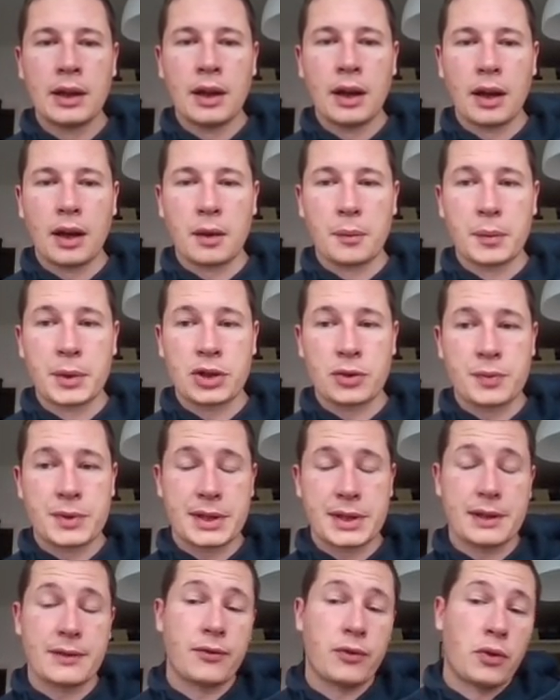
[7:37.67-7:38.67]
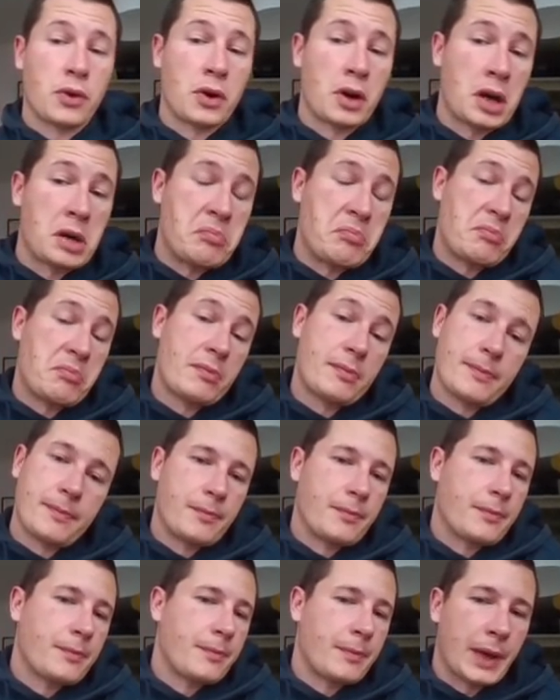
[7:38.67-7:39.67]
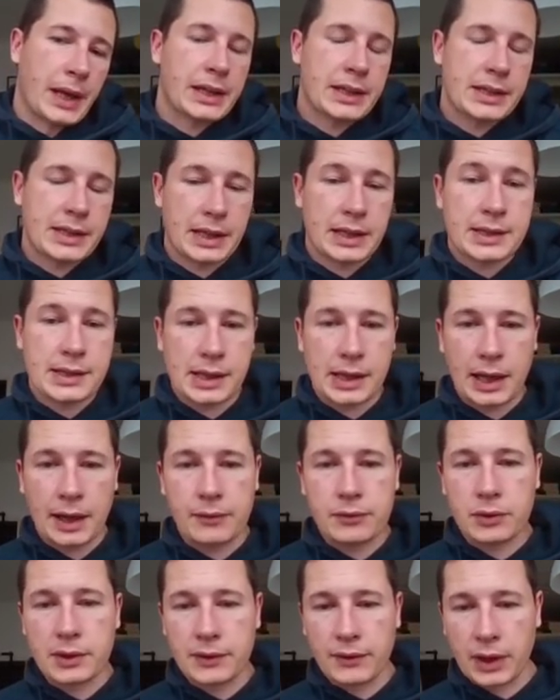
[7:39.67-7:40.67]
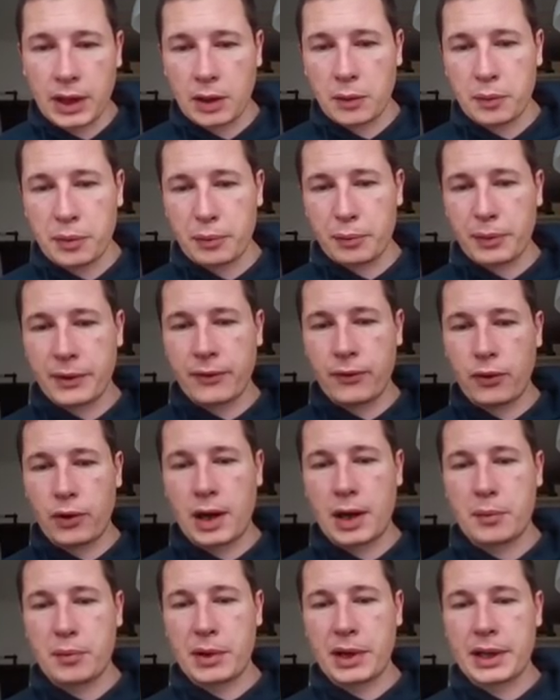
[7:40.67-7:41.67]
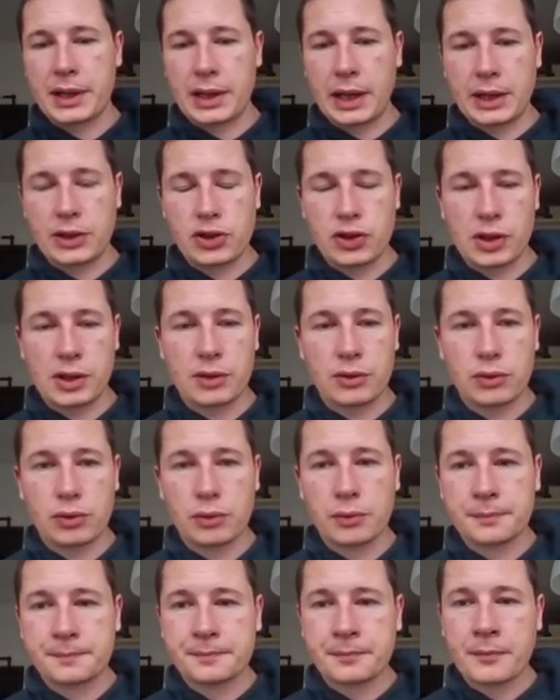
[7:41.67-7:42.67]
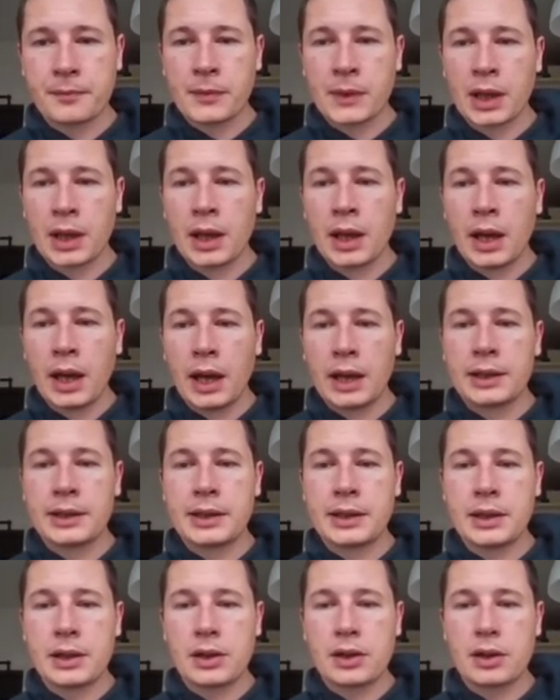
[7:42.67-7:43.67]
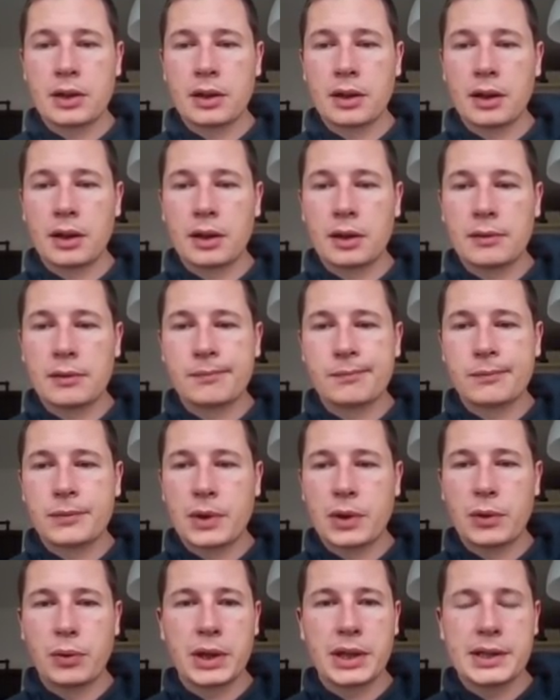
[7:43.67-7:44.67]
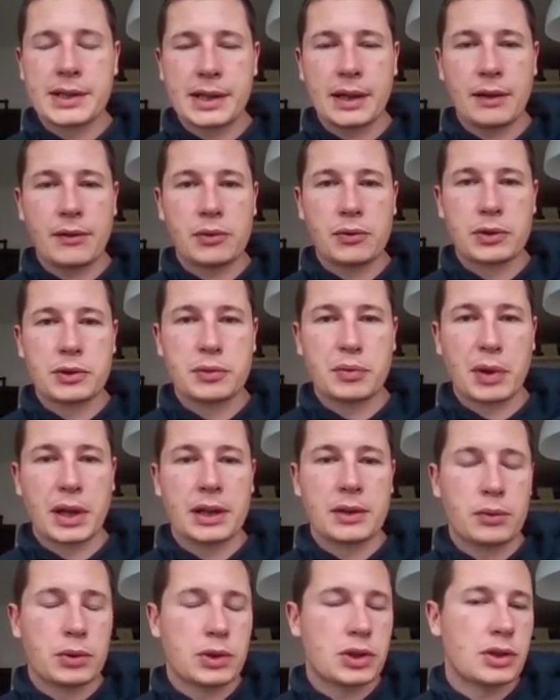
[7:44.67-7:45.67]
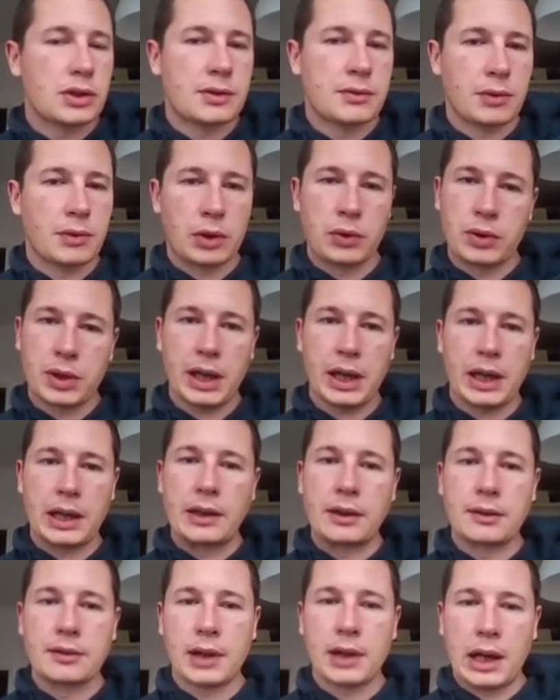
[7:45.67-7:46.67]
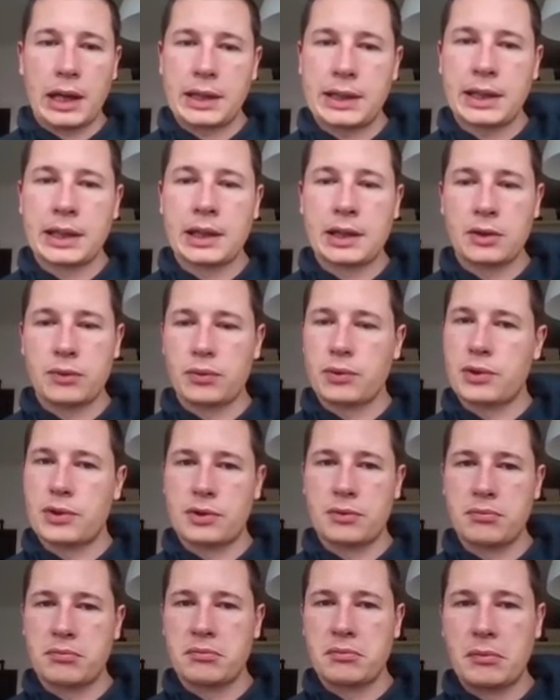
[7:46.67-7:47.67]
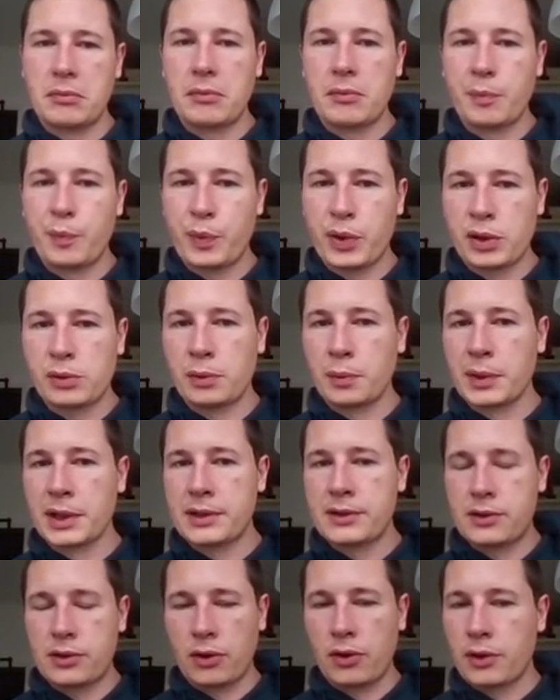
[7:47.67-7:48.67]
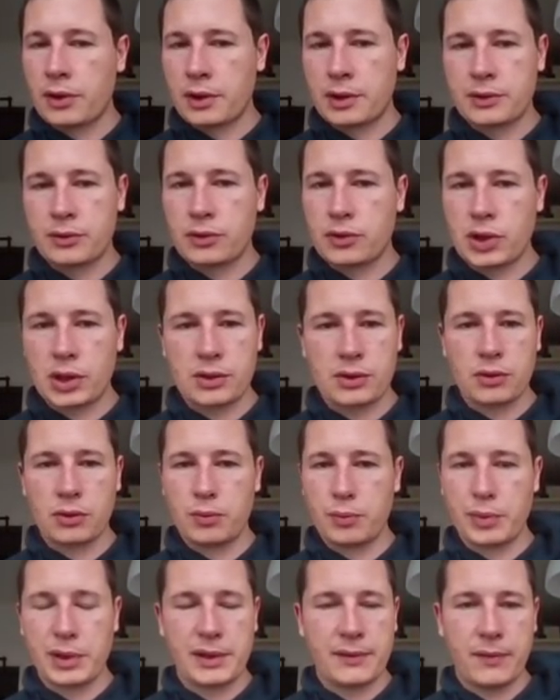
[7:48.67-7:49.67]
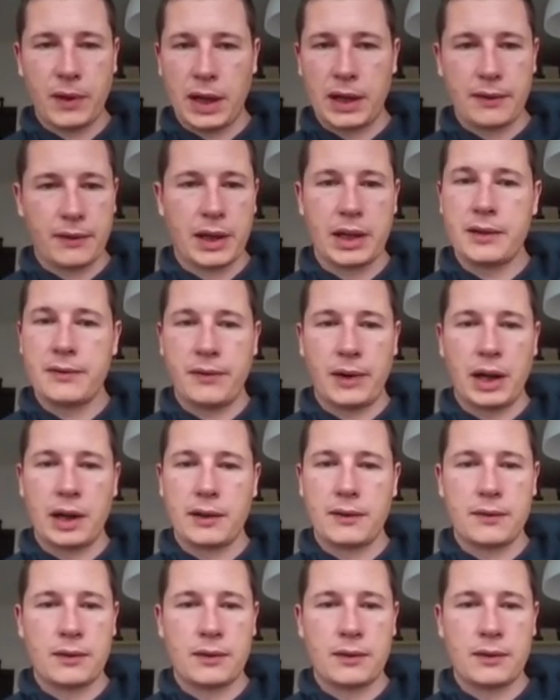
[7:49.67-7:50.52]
Uh, bishop c4 makes sense, I have to develop before I play knight g2. And here uh, queen e7 was played, which is okay. I think it was probably stronger to just go b5, a5.